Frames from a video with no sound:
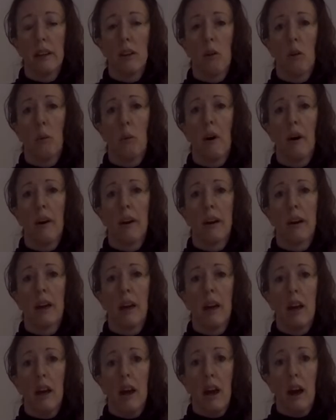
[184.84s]
your work
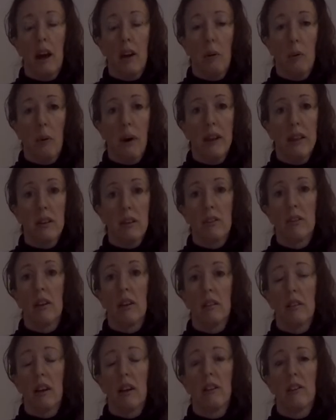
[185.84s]
in a way that
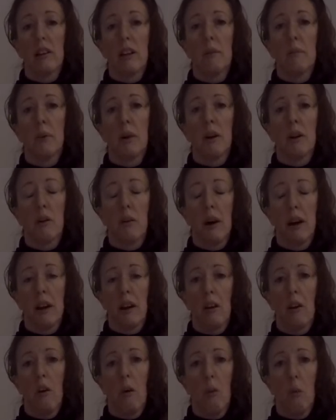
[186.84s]
does actually put quite
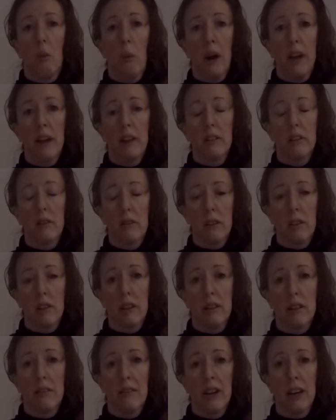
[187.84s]
a lot of weight through
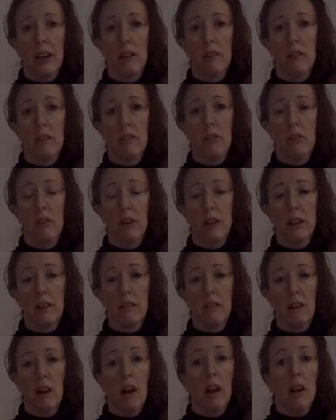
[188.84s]
these fingers and
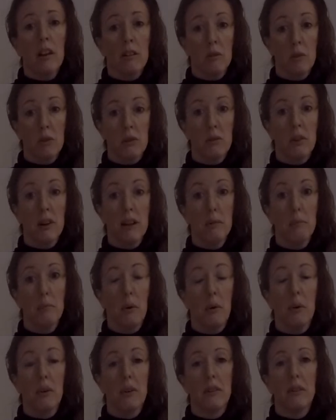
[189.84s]
joints. So it's really
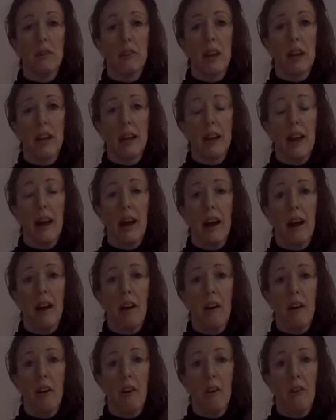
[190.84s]
important to take care
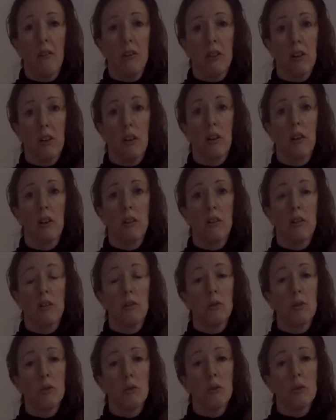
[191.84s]
of the
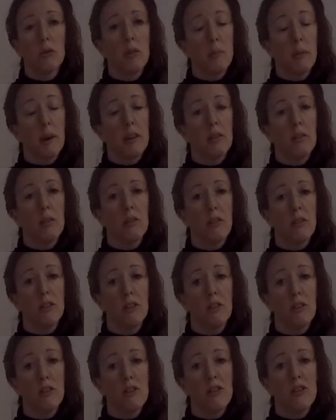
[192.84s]
tools, the muscles that
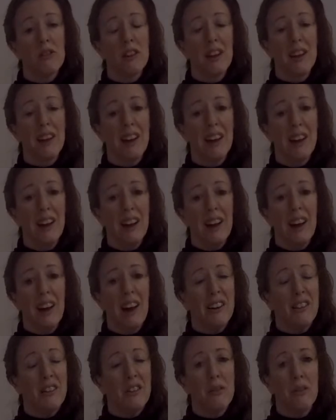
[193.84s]
you're using,
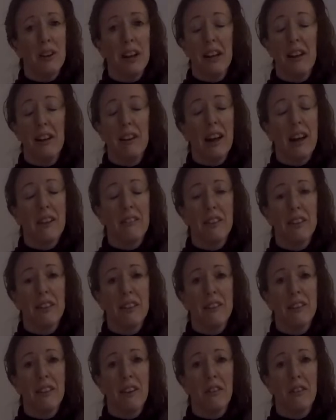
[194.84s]
and just really look after
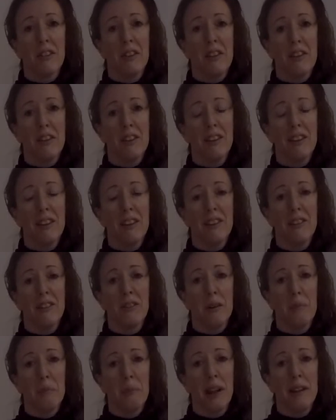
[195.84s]
yourself so you can
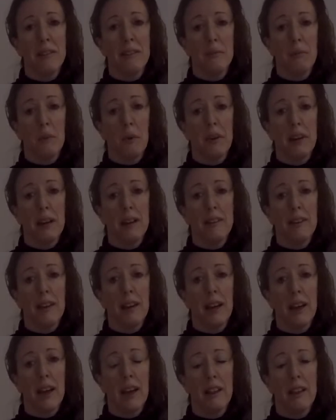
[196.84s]
enjoy plenty more knitting
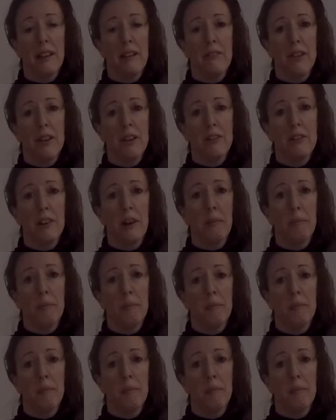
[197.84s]
in the future.